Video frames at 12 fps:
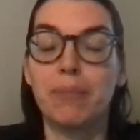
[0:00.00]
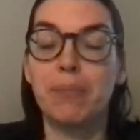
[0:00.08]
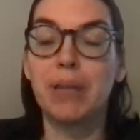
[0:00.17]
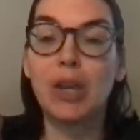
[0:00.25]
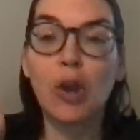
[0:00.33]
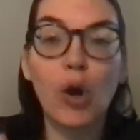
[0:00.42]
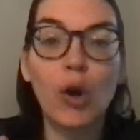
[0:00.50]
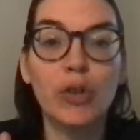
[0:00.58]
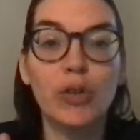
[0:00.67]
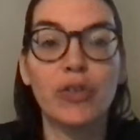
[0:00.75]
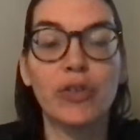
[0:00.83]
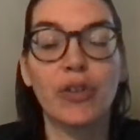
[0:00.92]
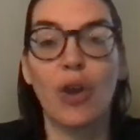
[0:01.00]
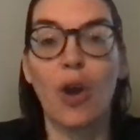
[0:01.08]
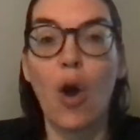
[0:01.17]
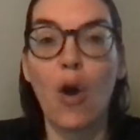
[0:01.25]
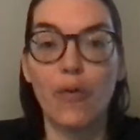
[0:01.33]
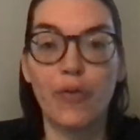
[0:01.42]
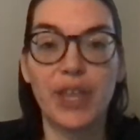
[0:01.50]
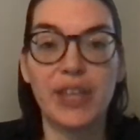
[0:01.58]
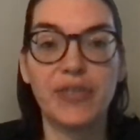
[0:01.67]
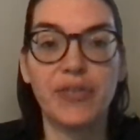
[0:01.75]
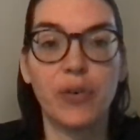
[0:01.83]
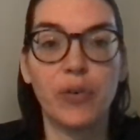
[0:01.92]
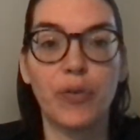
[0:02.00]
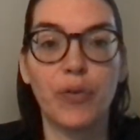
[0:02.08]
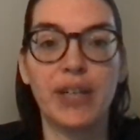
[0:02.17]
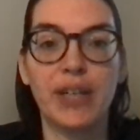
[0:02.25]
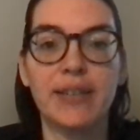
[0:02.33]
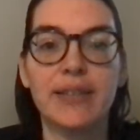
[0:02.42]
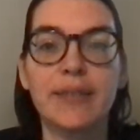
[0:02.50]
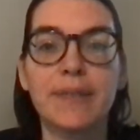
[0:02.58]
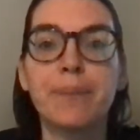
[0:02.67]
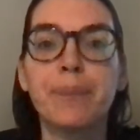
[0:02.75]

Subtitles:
because of these false friends.